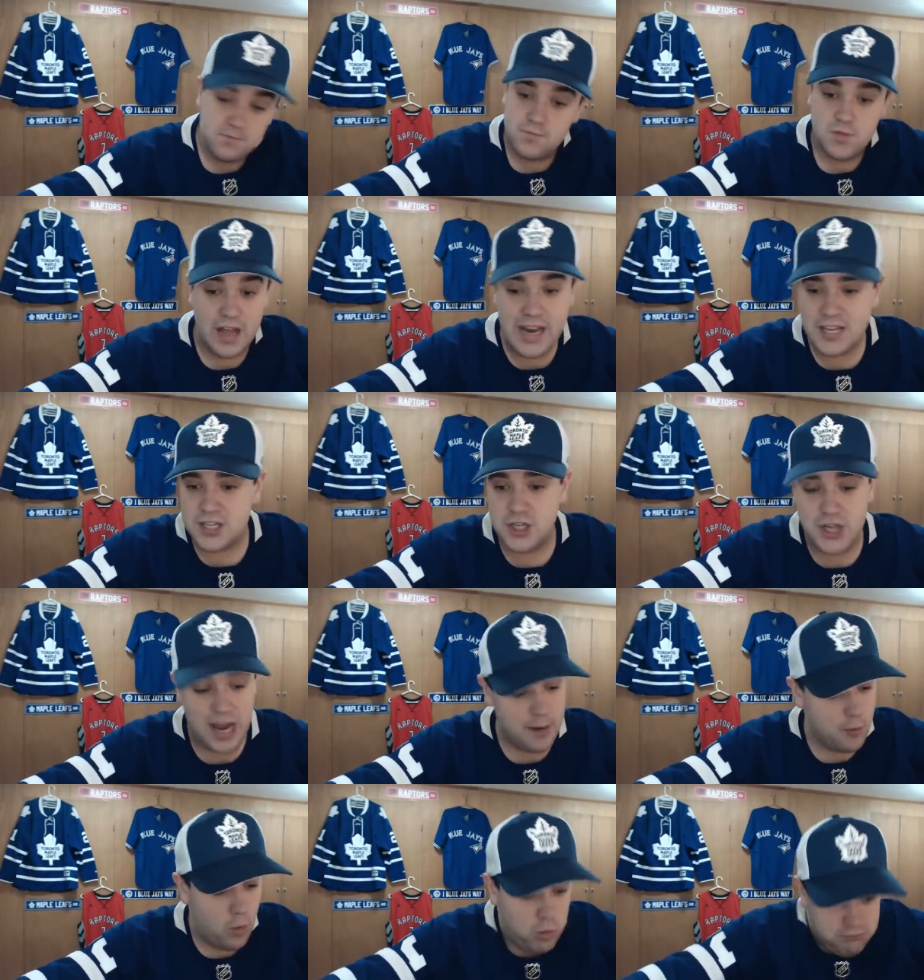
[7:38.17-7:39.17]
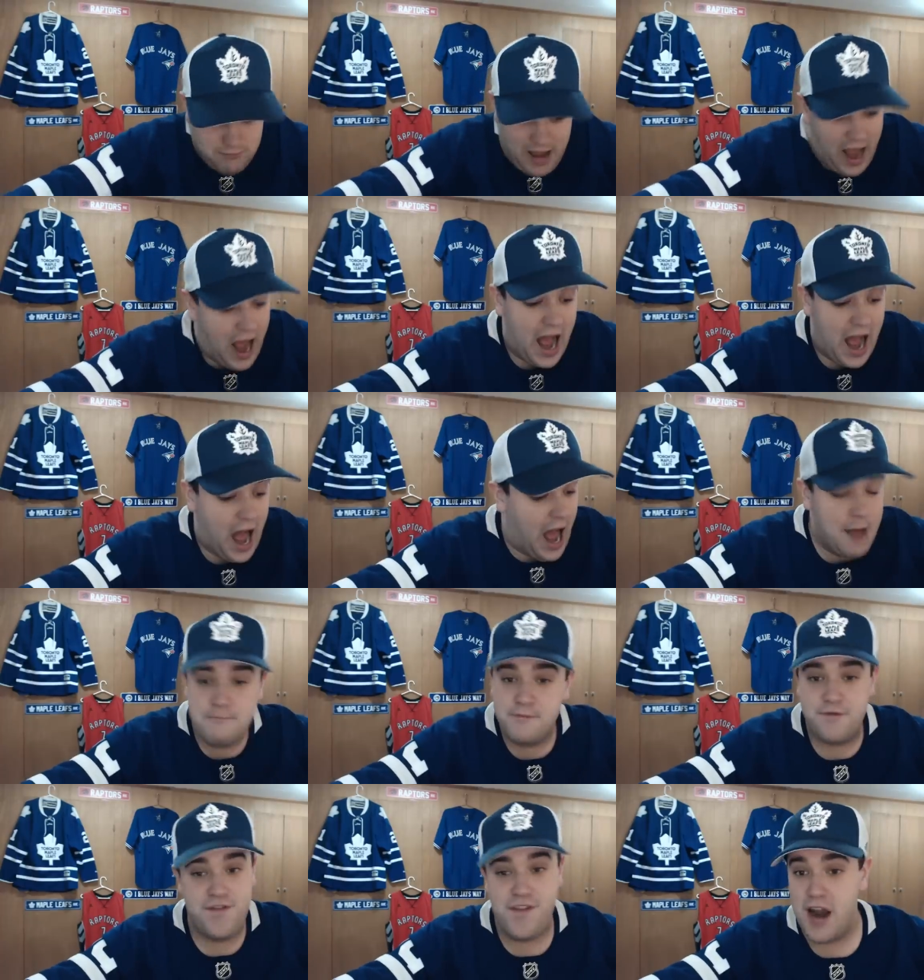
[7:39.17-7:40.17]
ladies and gentlemen, I'm
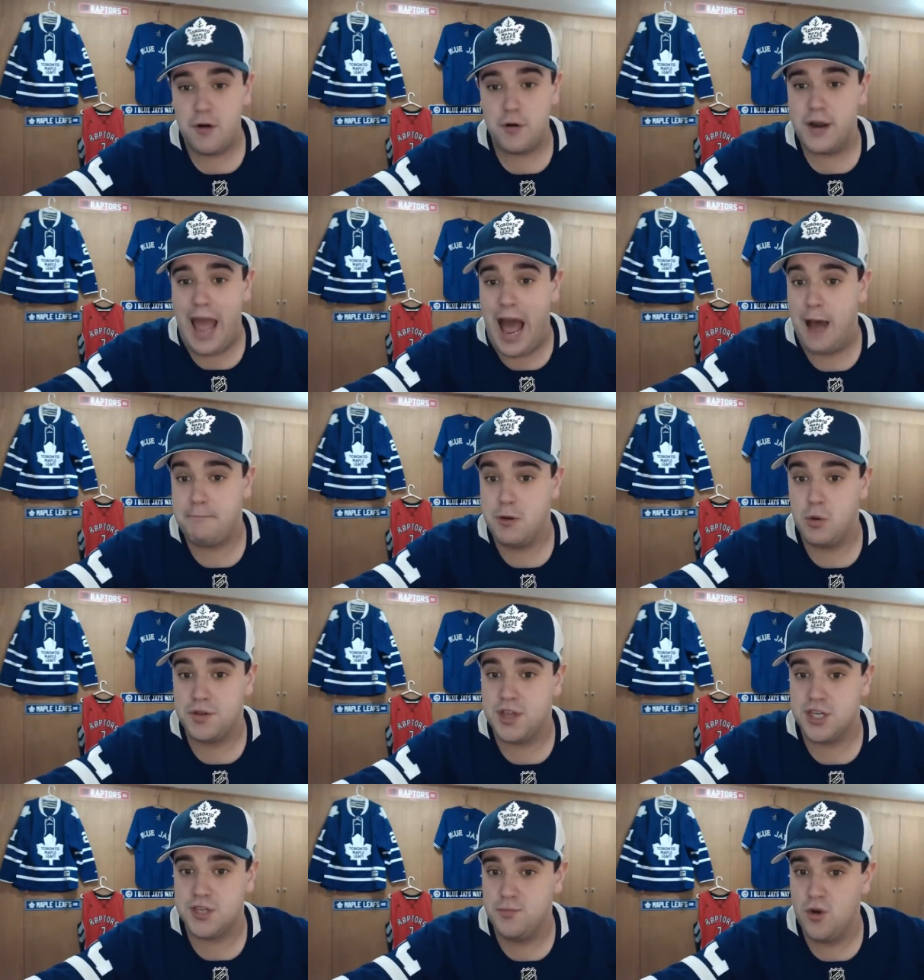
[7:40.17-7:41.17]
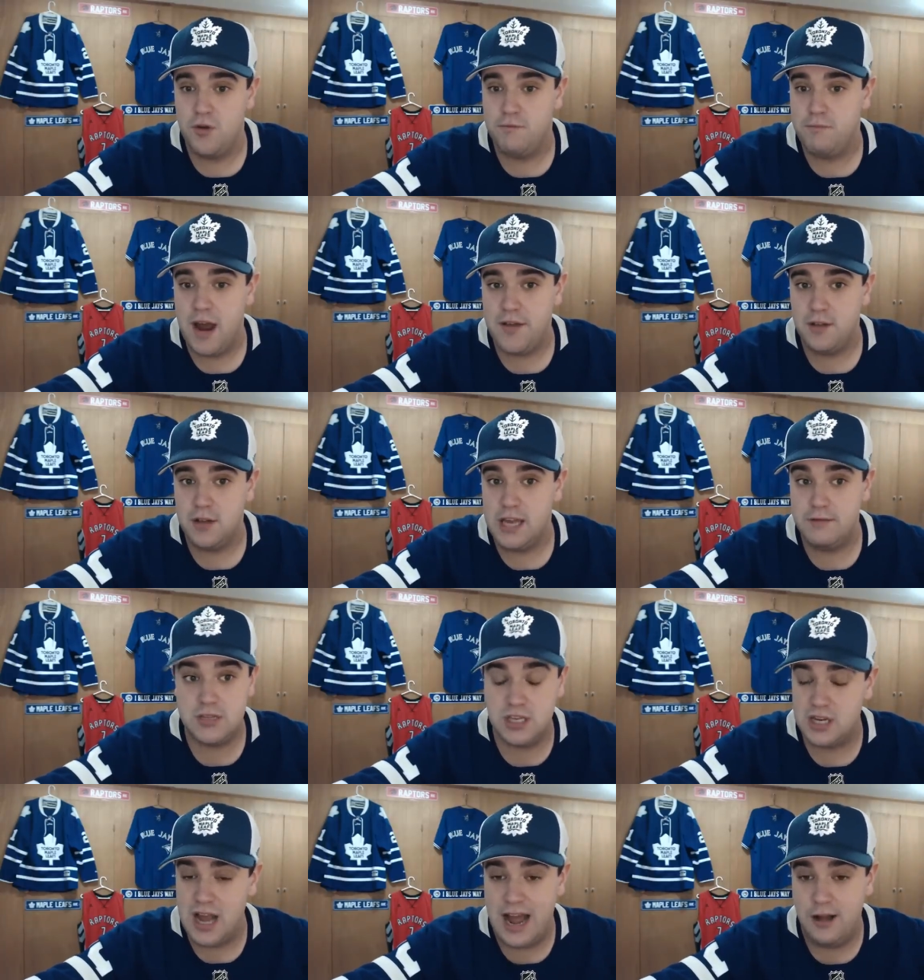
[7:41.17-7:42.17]
very happy with this move by the Leafs
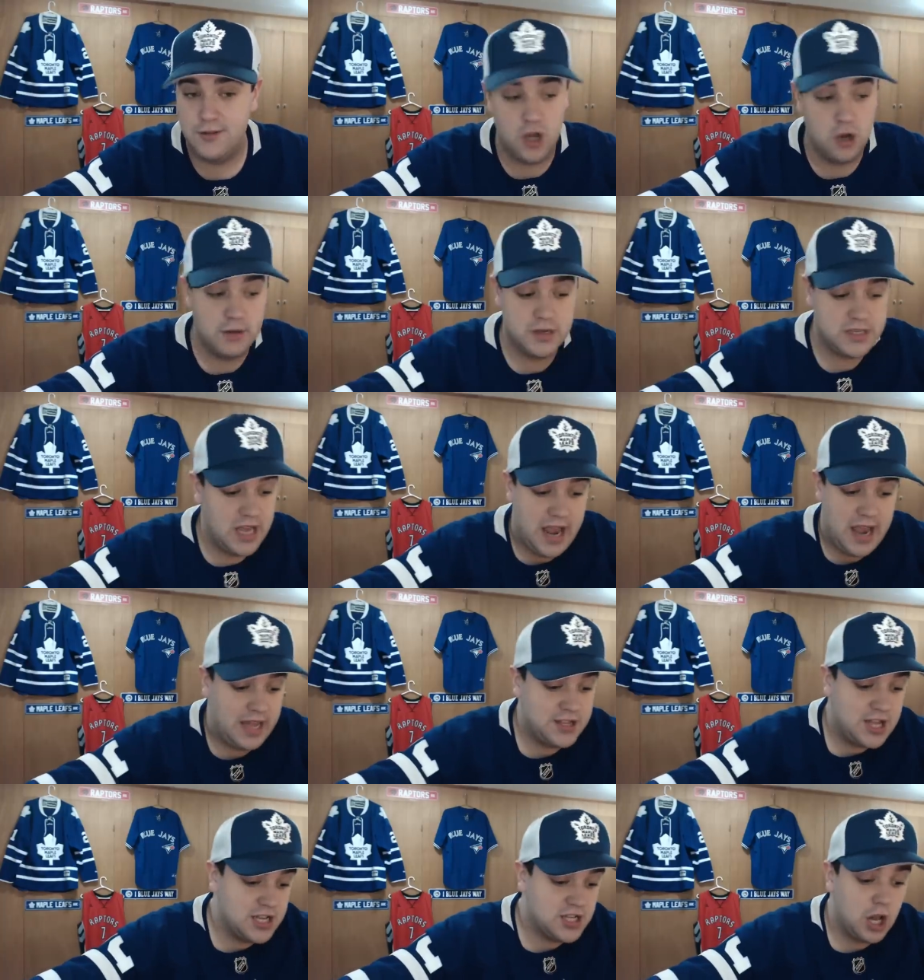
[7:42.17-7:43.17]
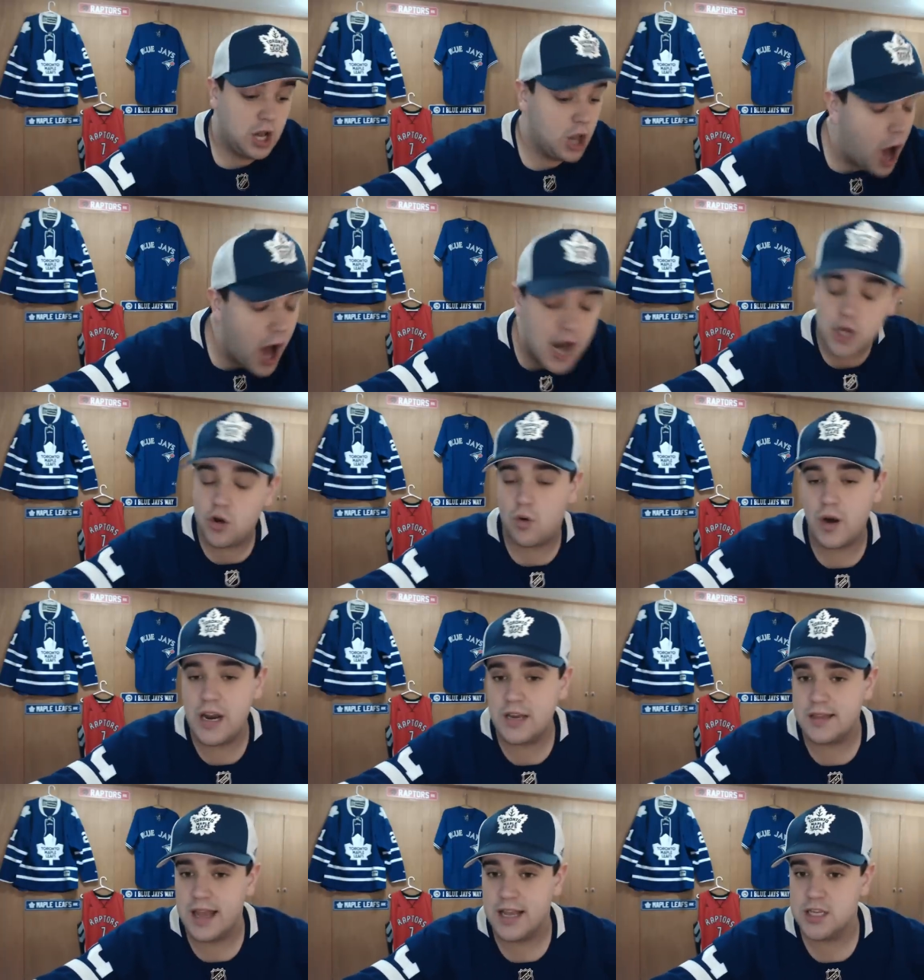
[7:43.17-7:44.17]
and Kyle Dubas. It does a lot of
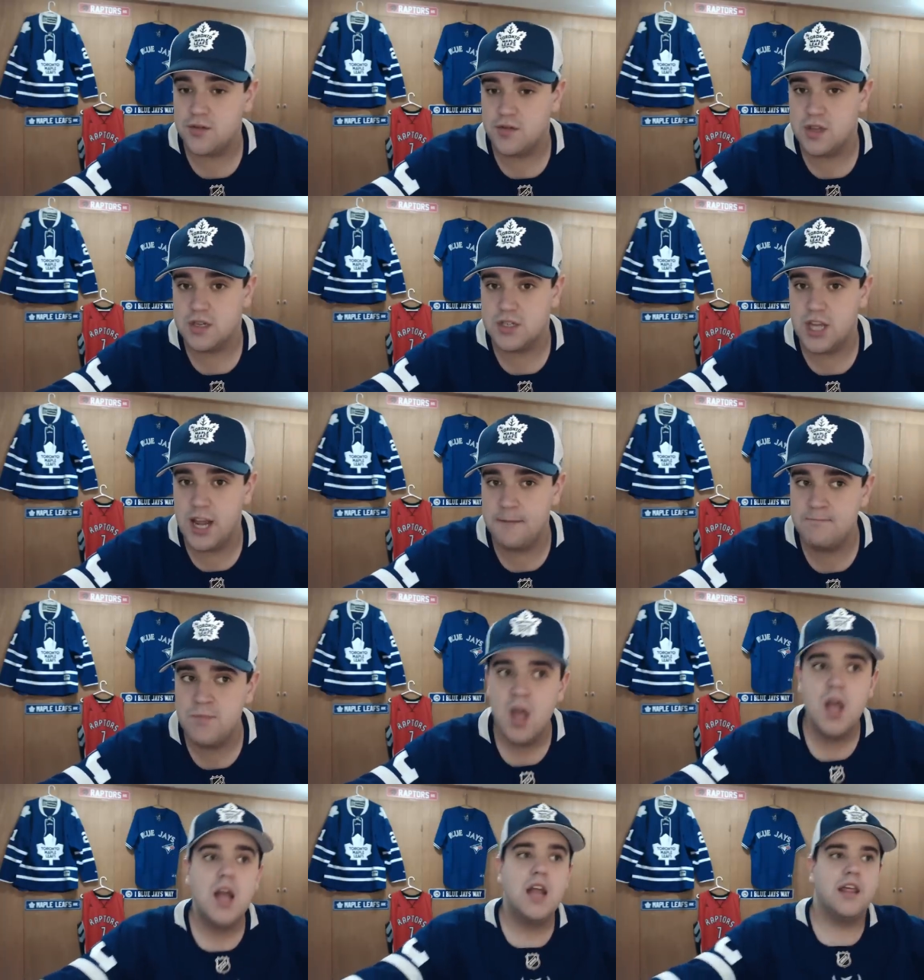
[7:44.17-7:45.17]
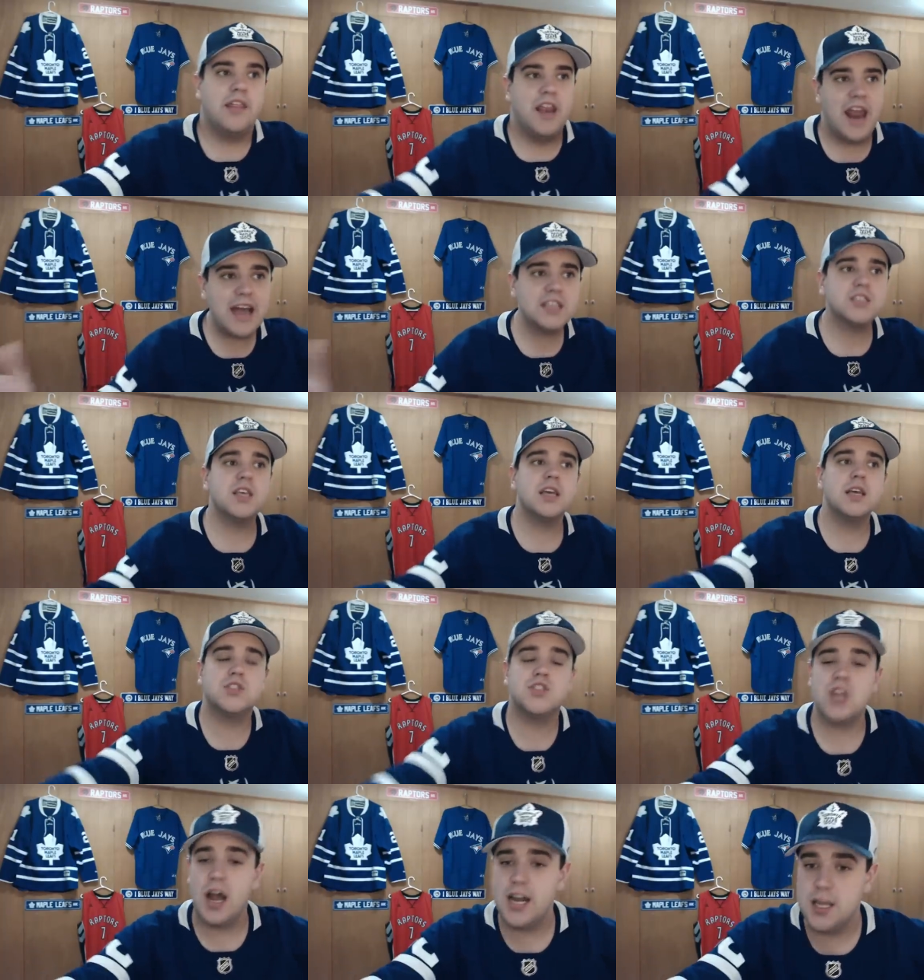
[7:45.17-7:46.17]
great things for this team. And the next thing is
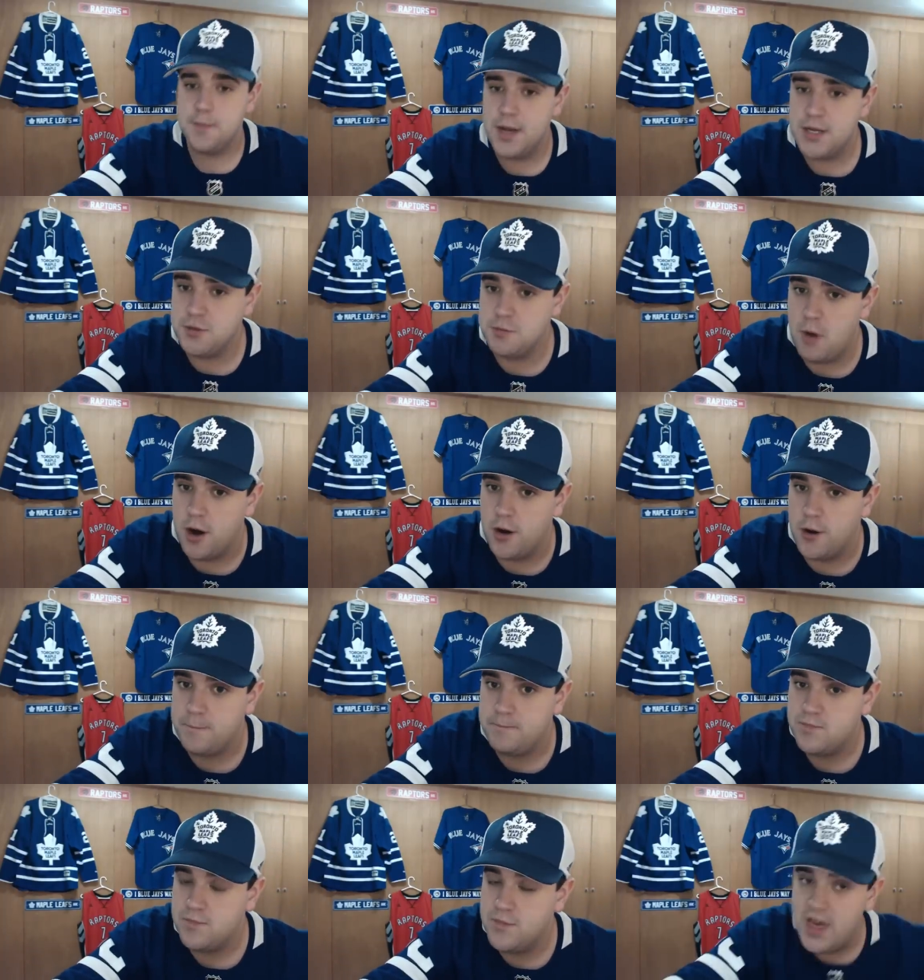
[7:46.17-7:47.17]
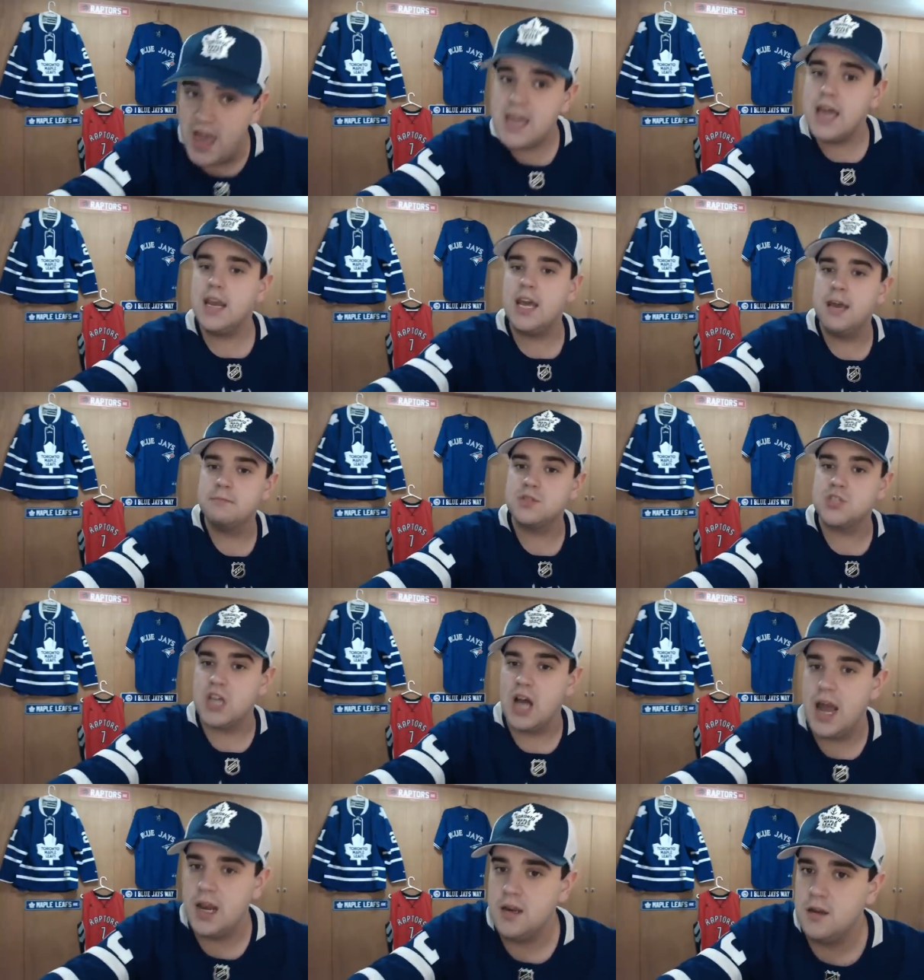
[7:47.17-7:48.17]
signing Mitch Marner. They get him
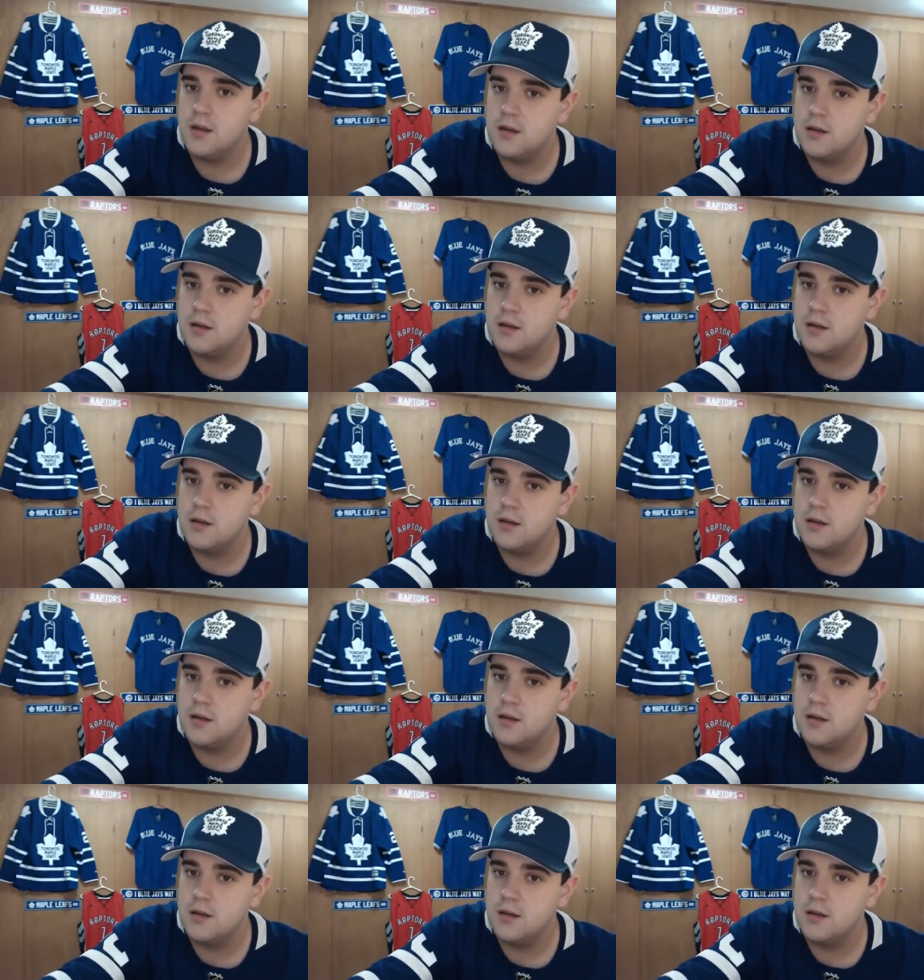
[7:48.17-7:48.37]
signed.